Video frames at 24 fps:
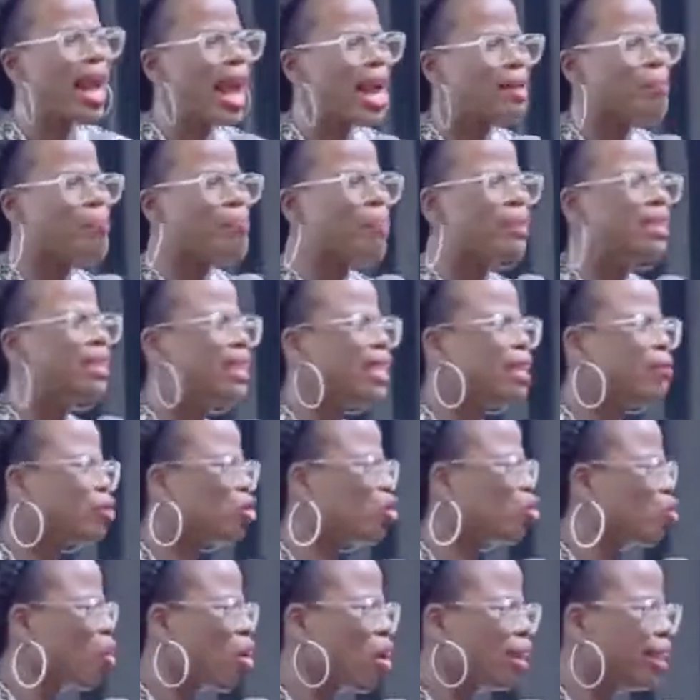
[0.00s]
I believe
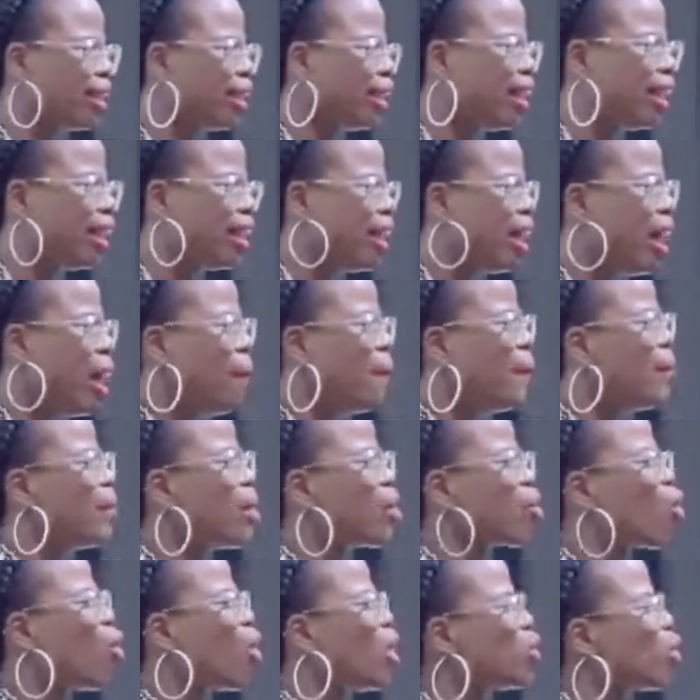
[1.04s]
strongly.
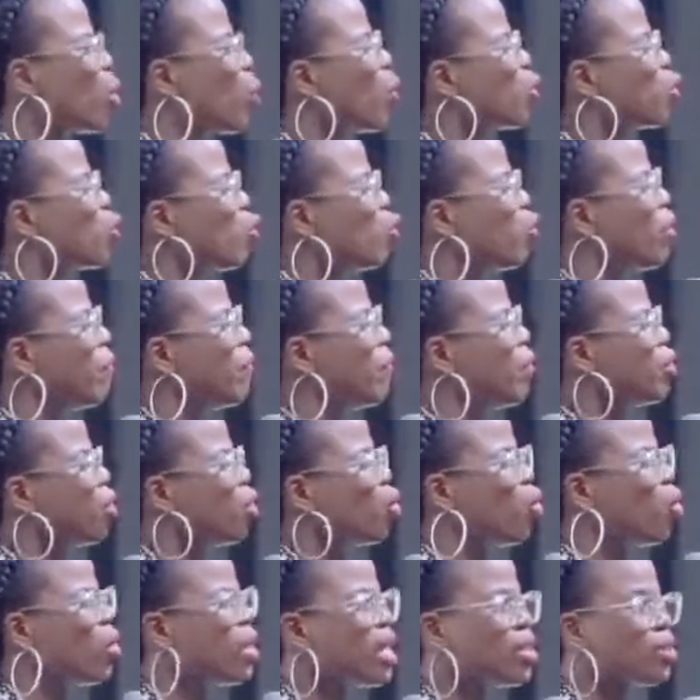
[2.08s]
Miracle is supposed to reveal the
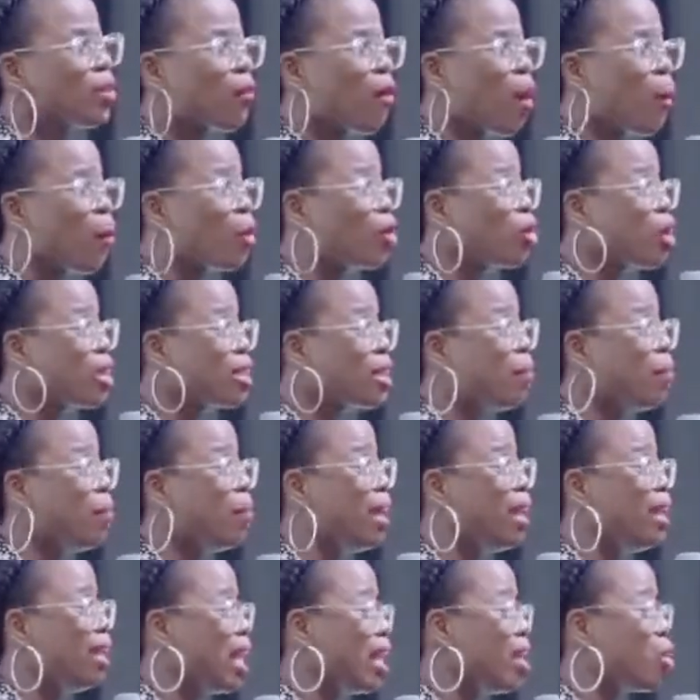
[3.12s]
goodness of God. But doesn't
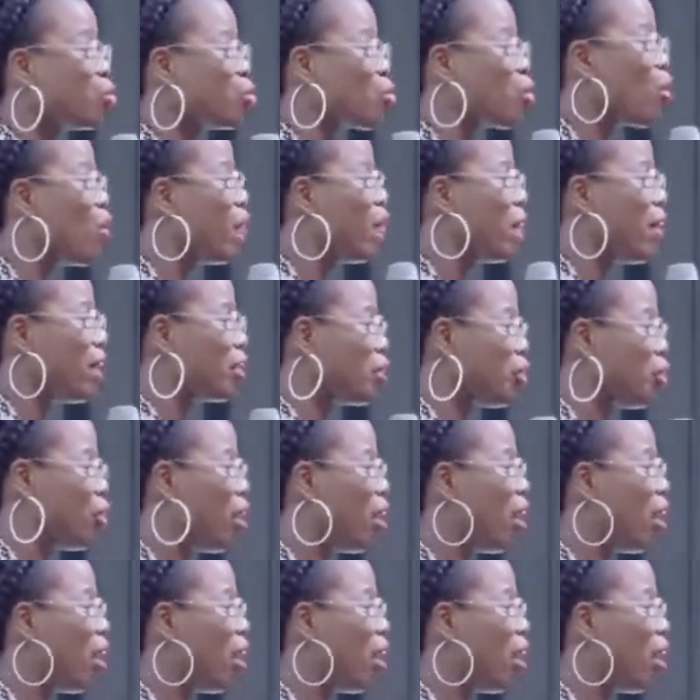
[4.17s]
mean that it will convert your